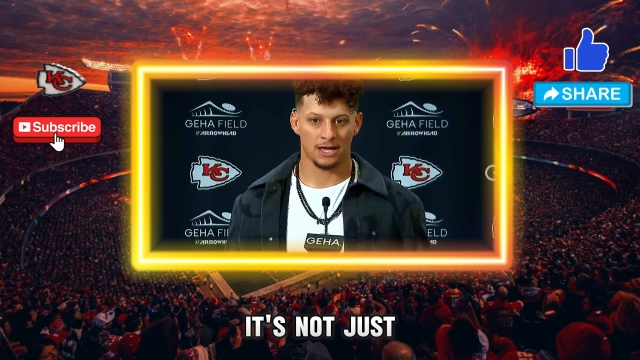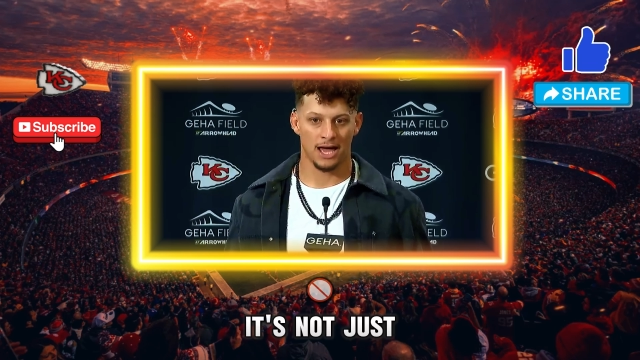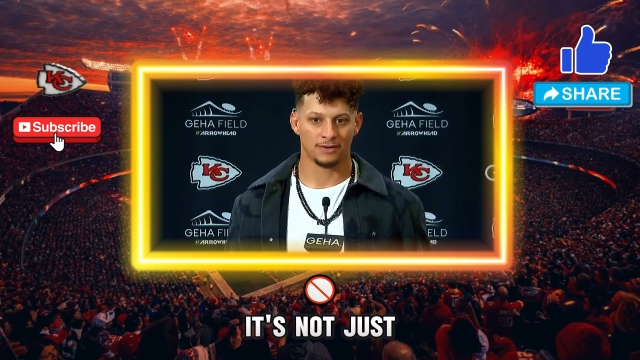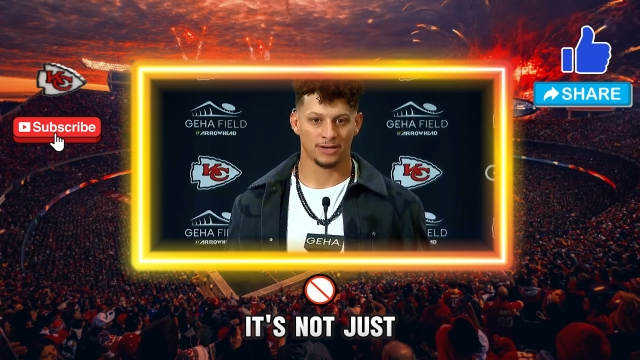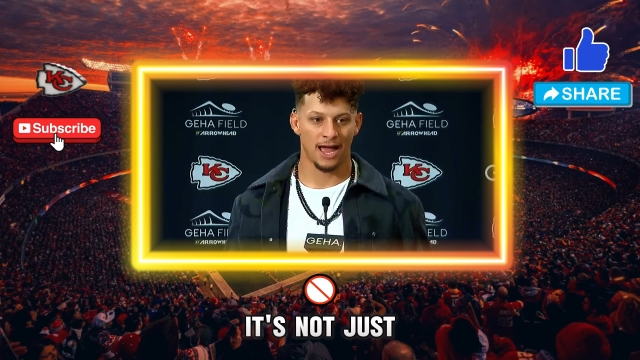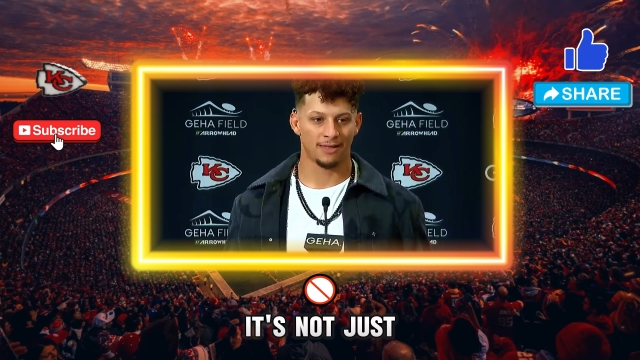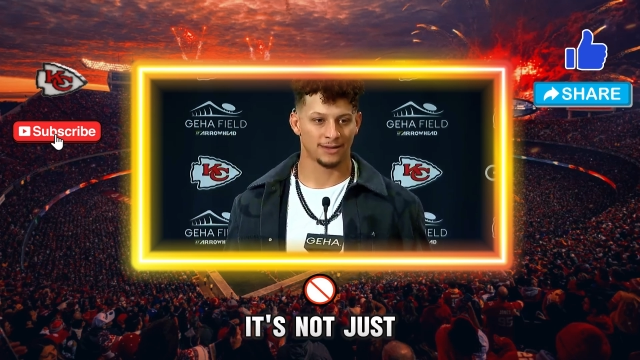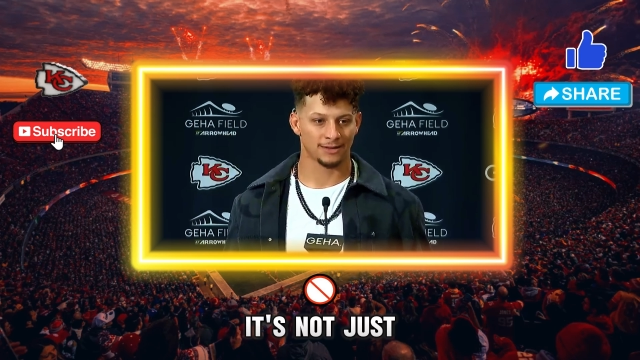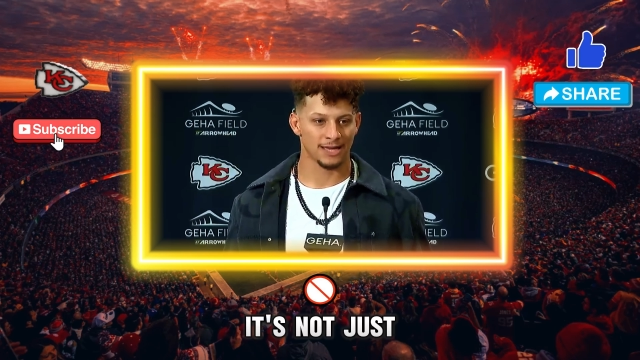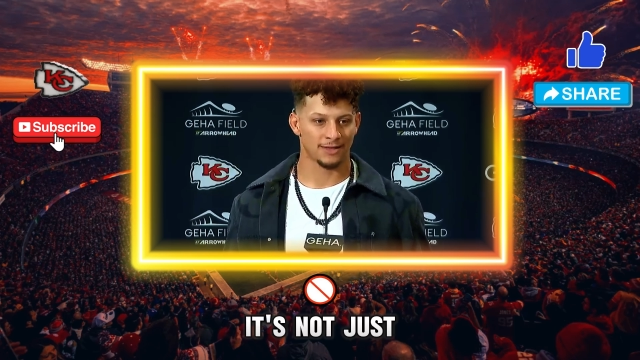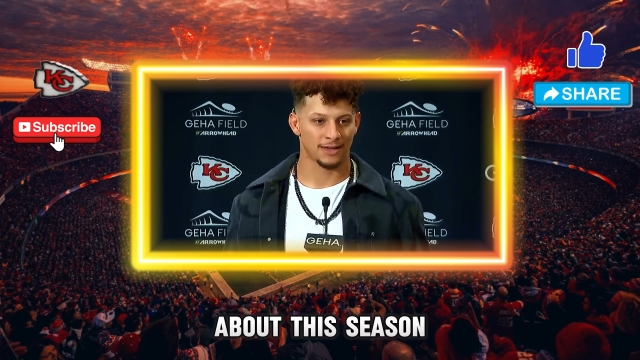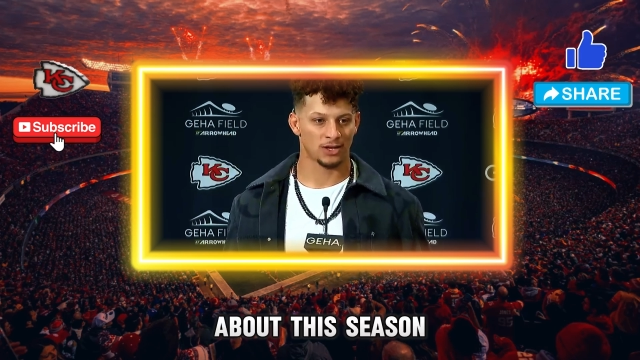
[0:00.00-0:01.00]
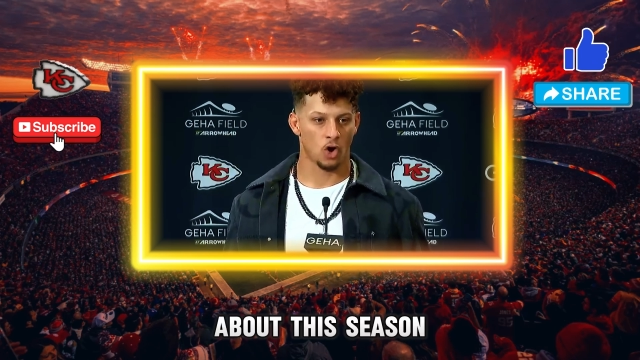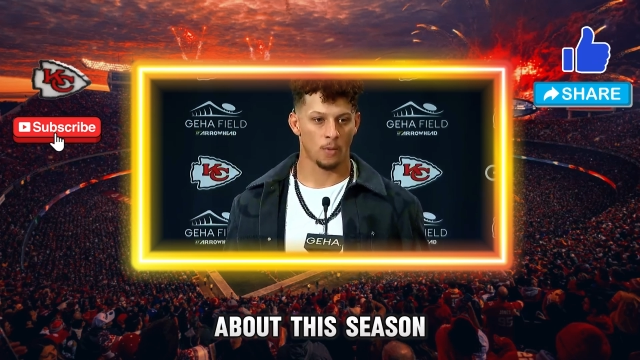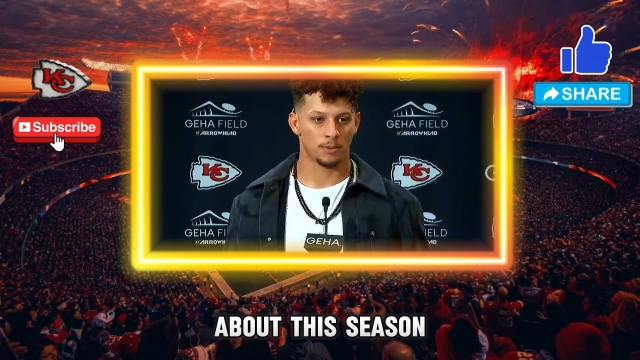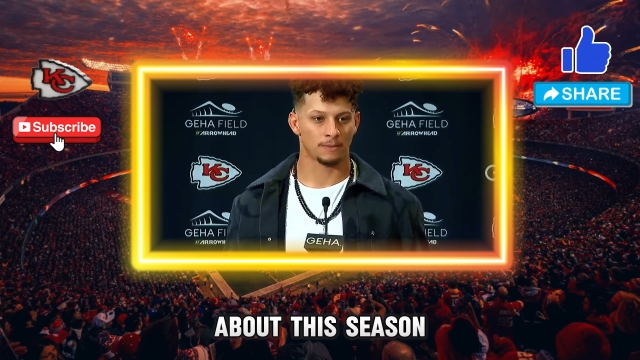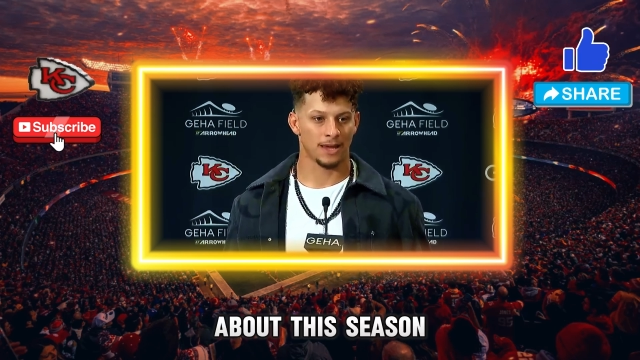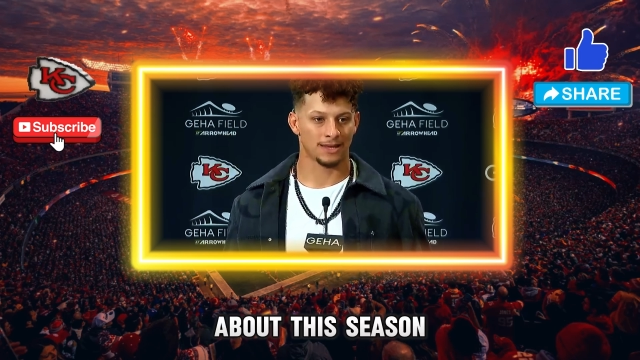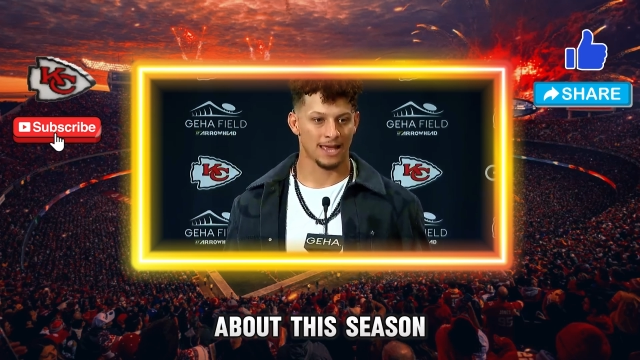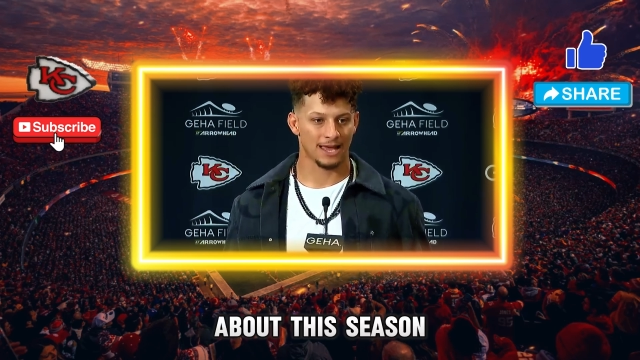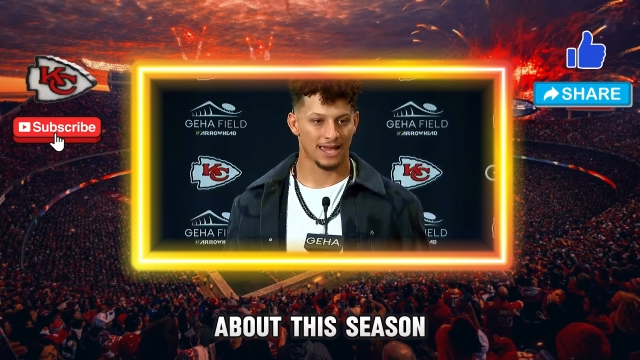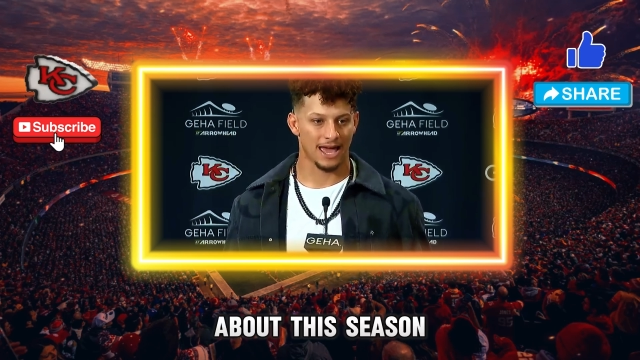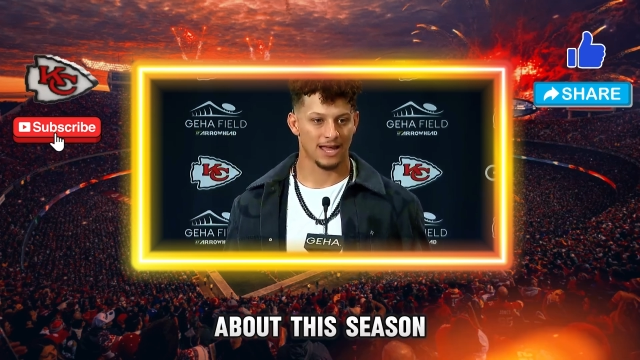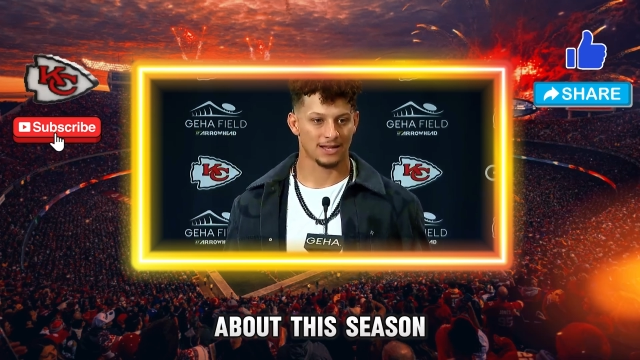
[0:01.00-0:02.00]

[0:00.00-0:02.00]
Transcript: It's not just about this season.